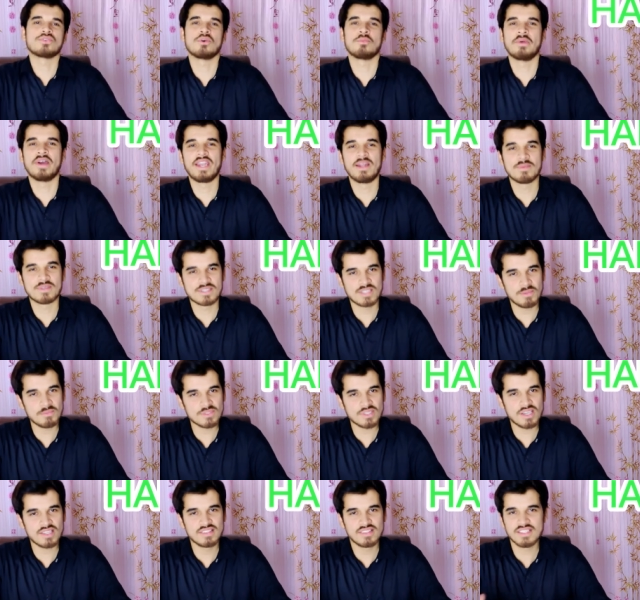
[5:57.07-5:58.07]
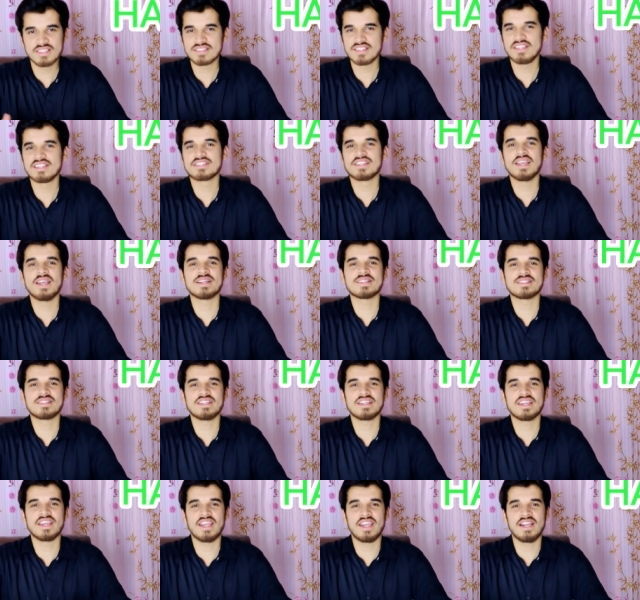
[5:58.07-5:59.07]
So my name is Hamza, this is
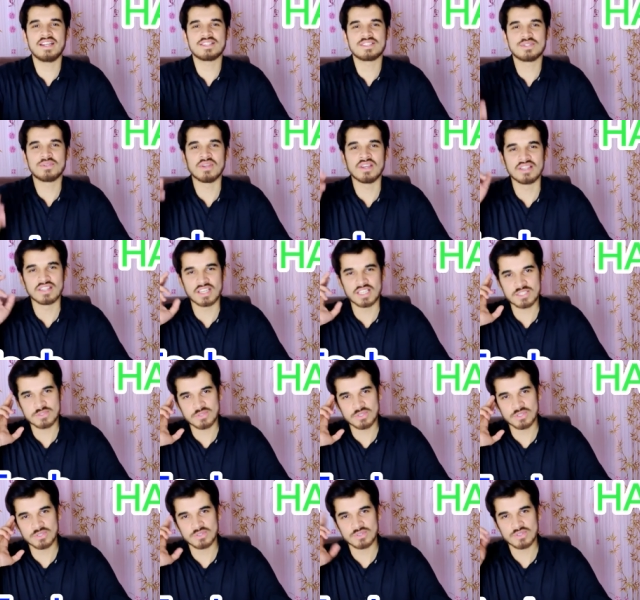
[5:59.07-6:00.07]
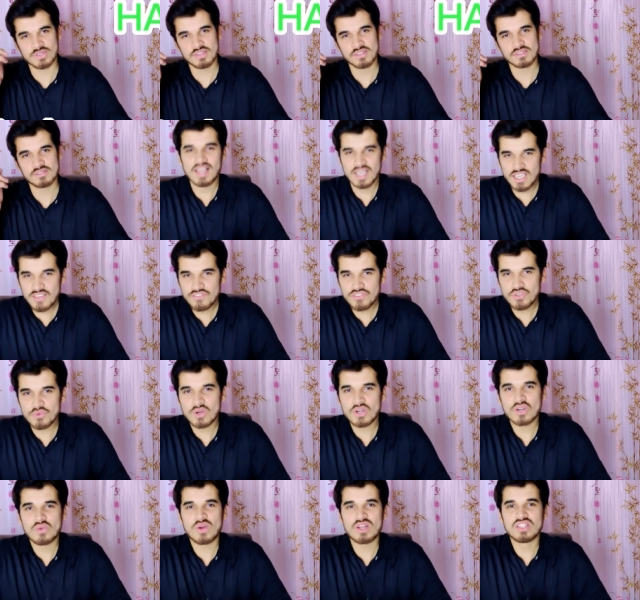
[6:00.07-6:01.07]
HeadStick, and see you in the next video. If you
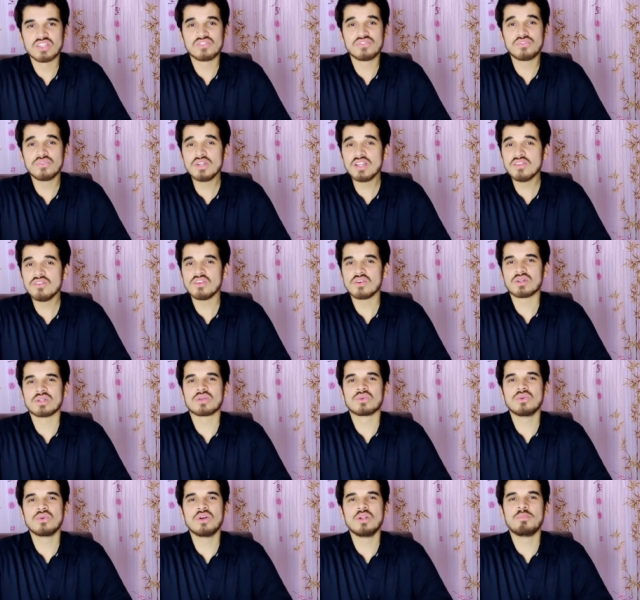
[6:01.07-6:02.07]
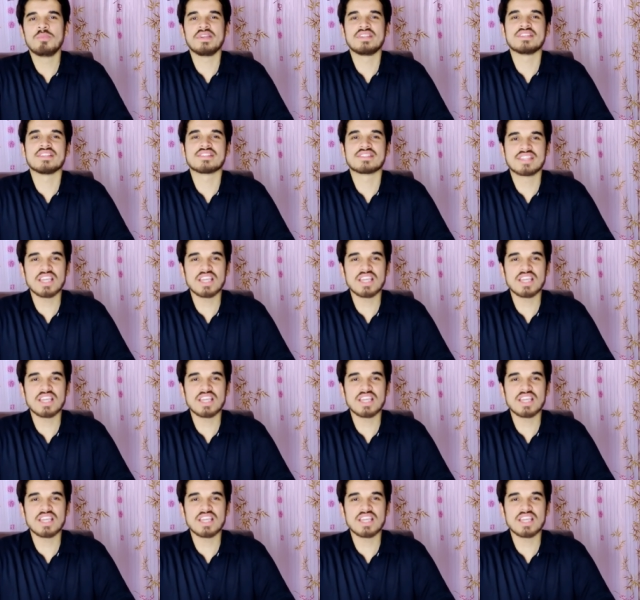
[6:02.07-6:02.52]
want to watch the full review on the Google Pixel